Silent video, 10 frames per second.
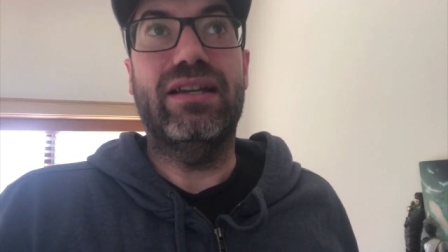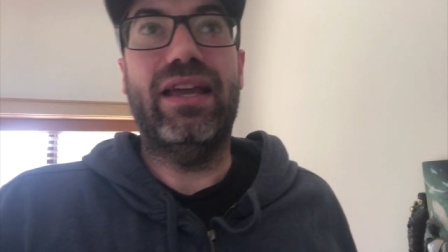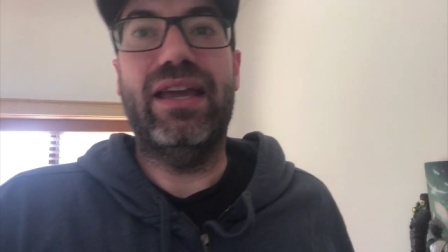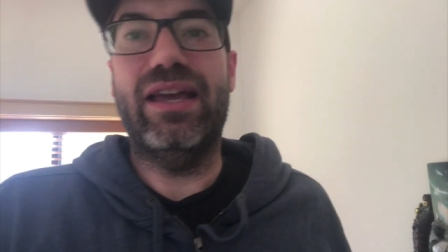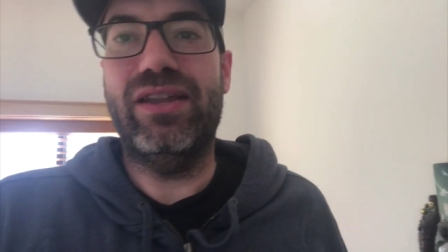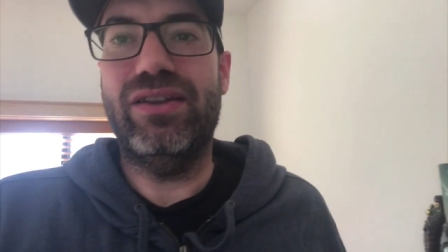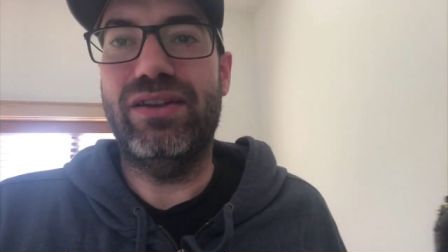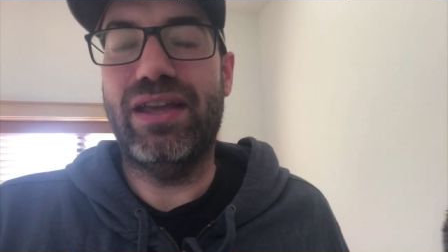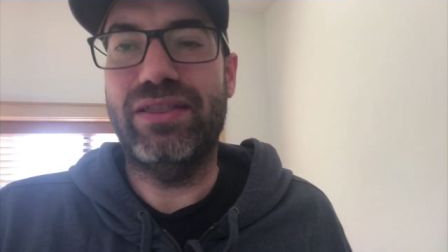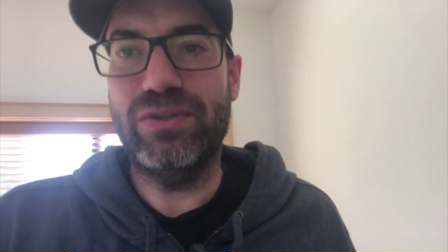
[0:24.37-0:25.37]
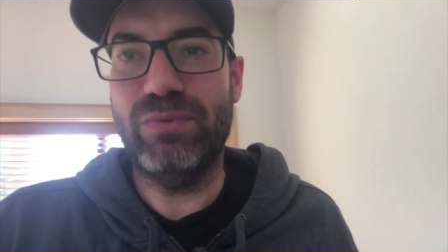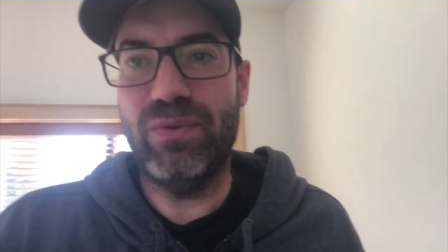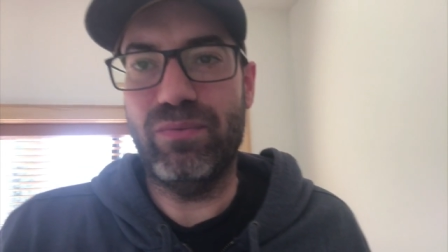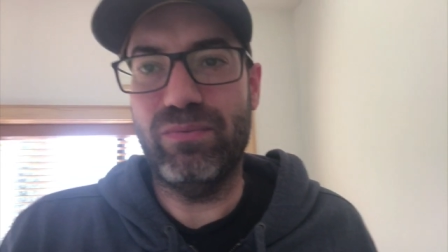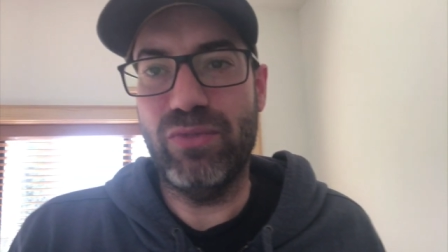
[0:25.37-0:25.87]
And at this
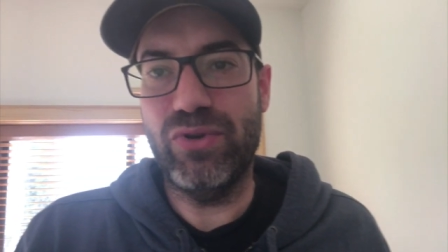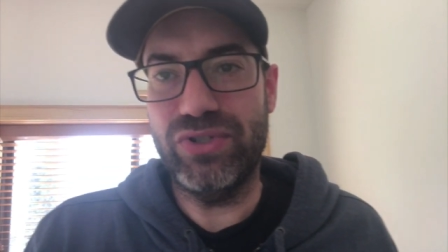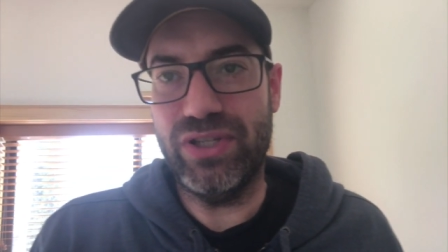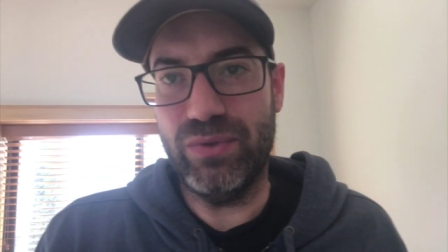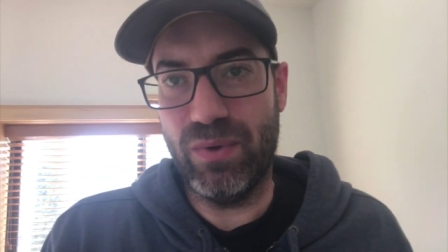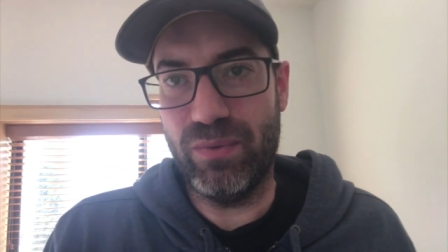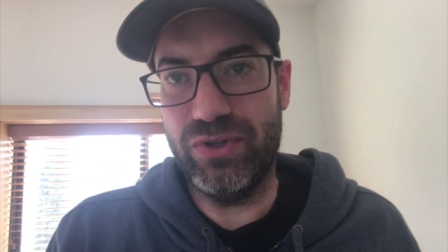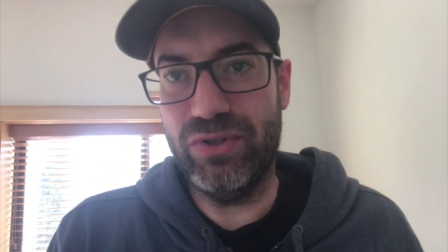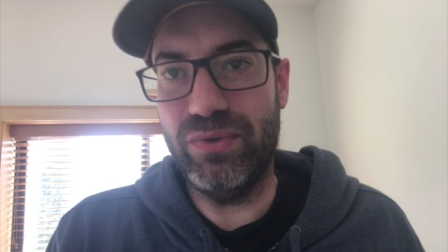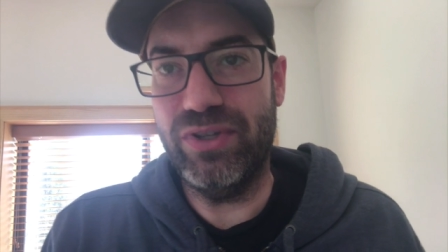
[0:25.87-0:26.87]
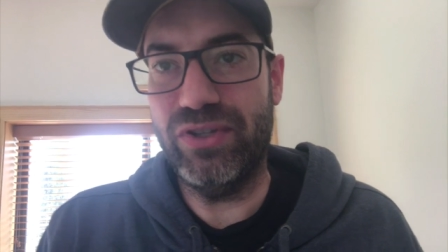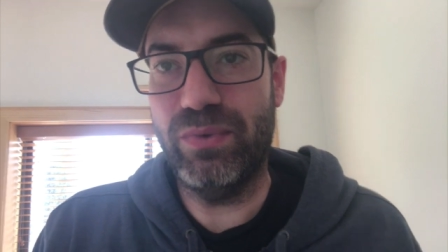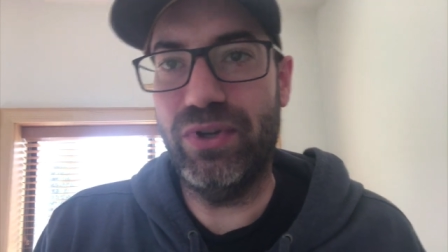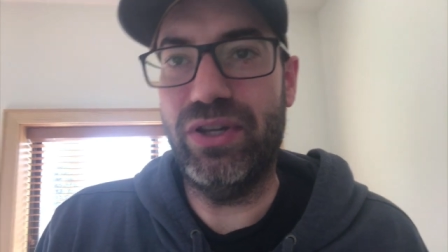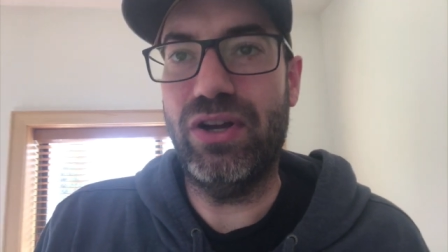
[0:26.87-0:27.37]
point, mostly what we're doing is
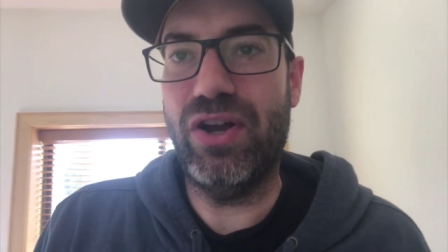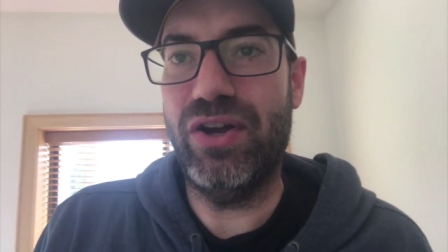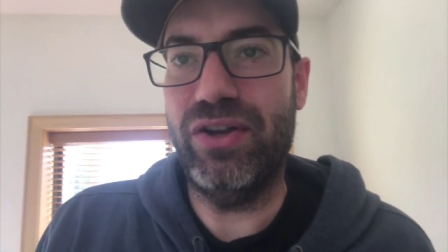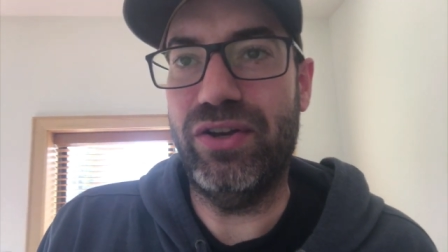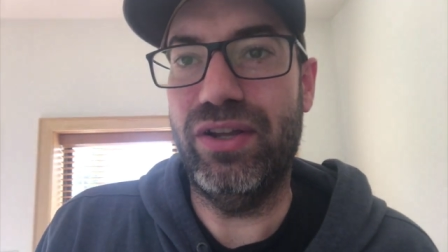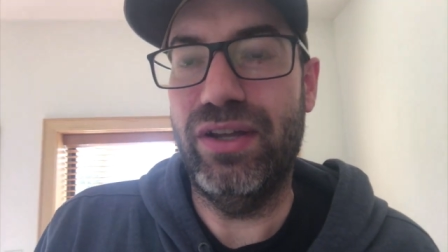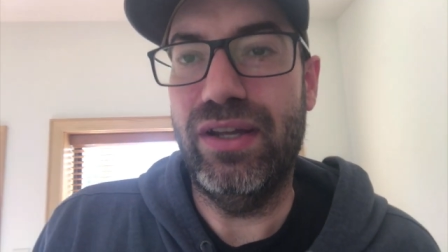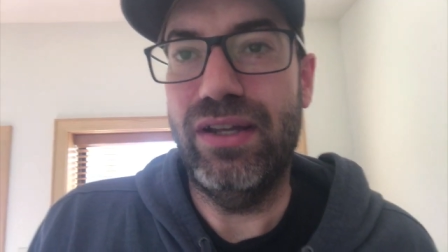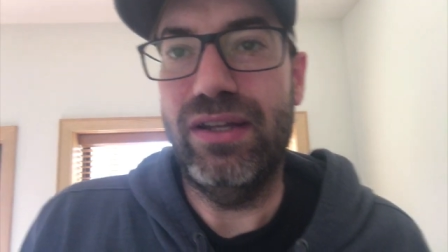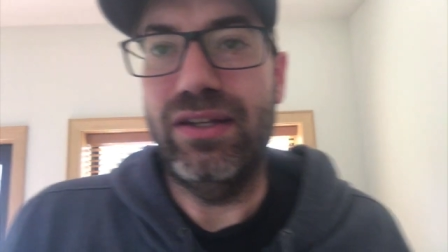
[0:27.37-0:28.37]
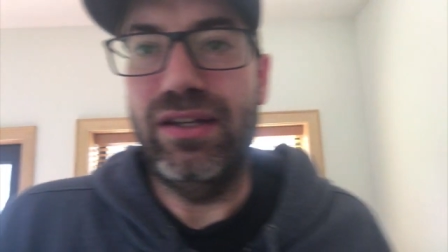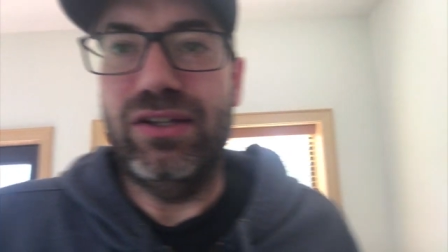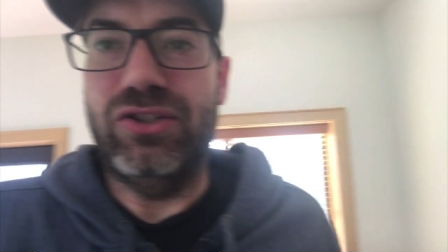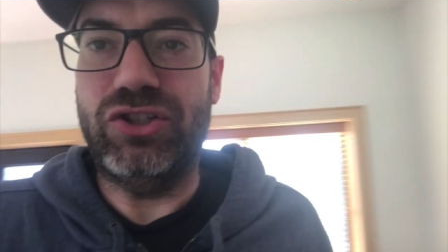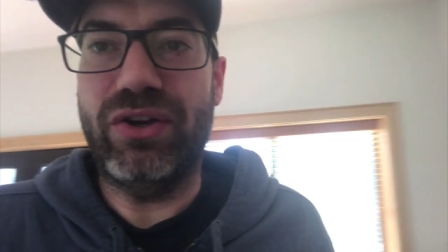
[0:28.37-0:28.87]
working on
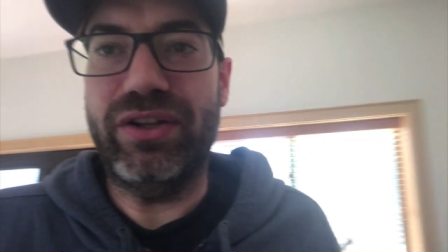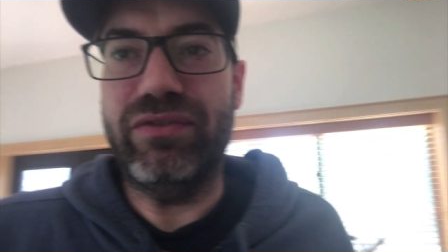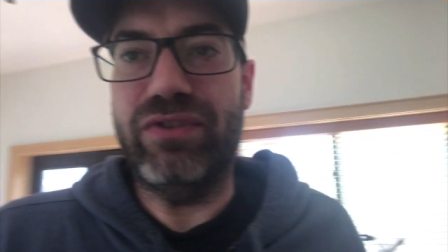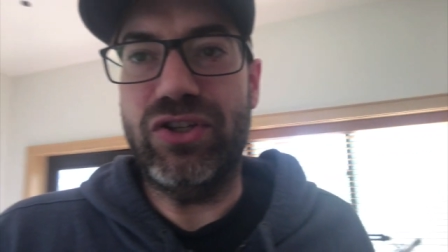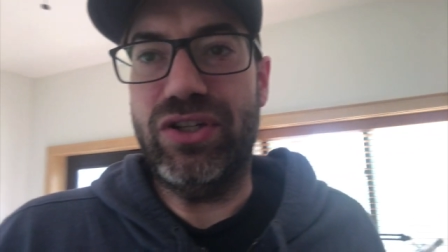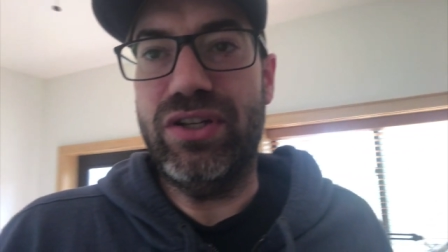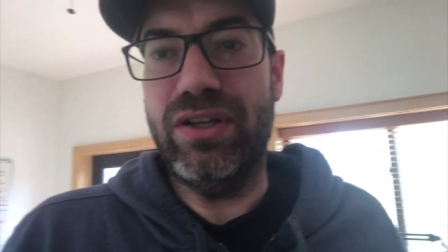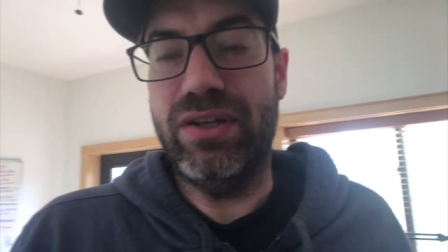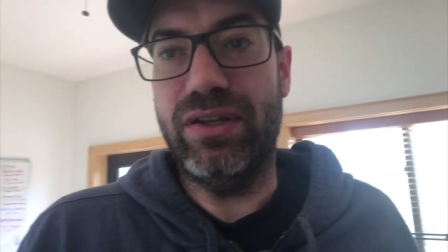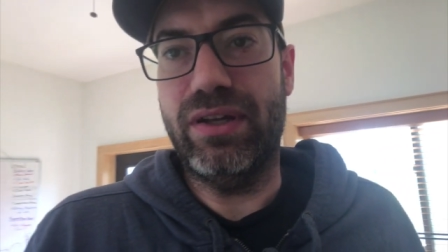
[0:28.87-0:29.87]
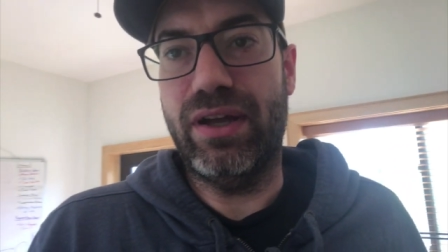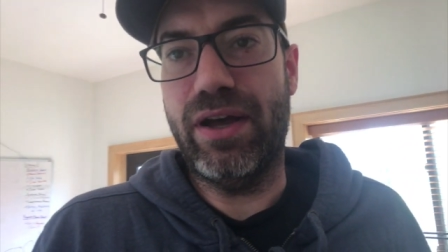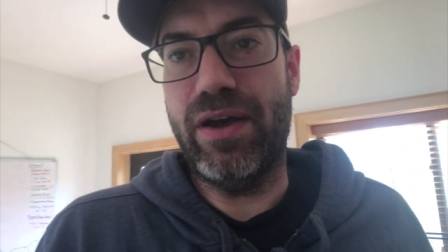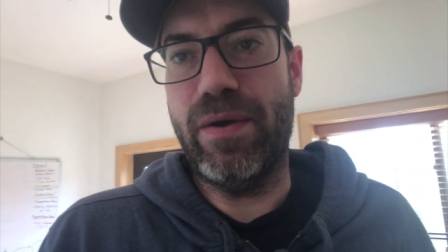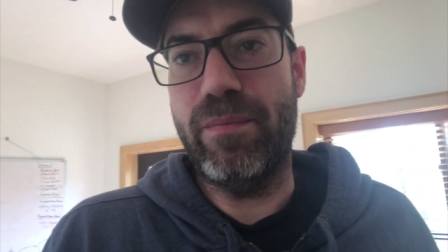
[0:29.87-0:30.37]
sharing the vision,
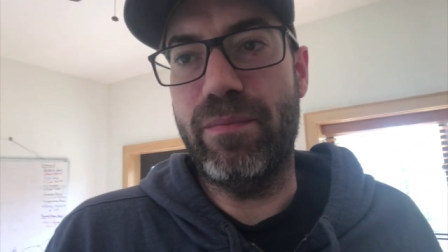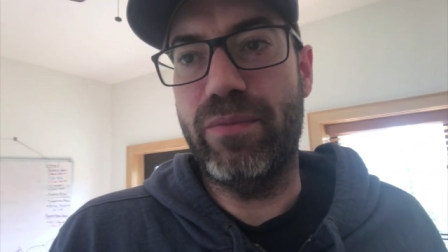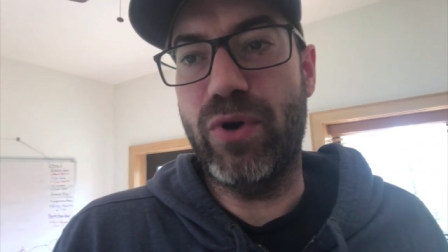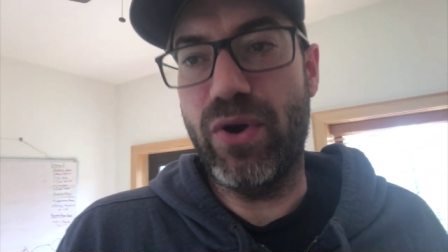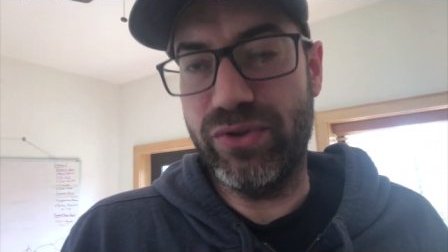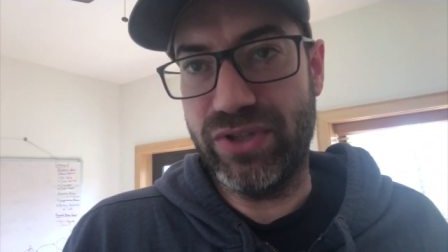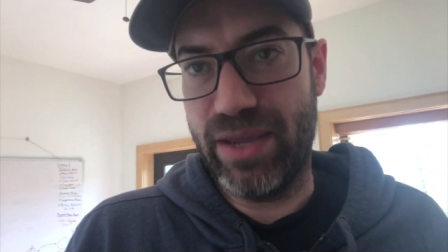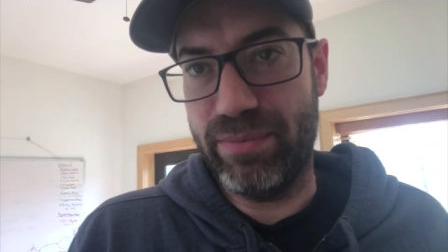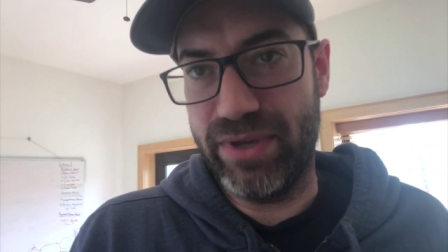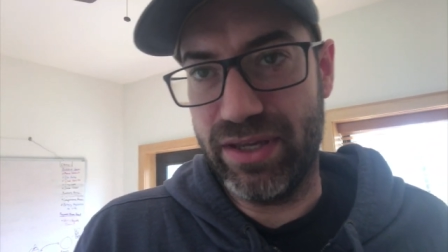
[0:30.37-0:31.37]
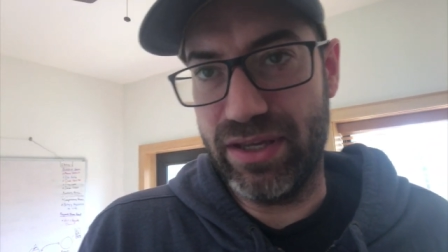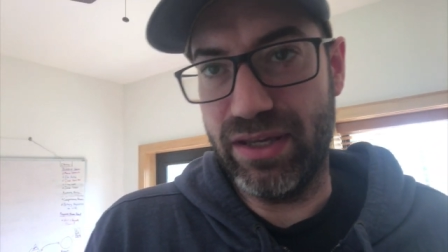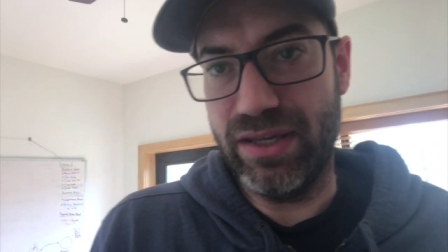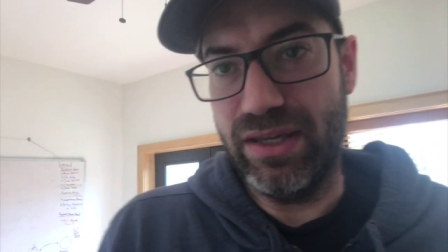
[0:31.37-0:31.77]
um, prototyping,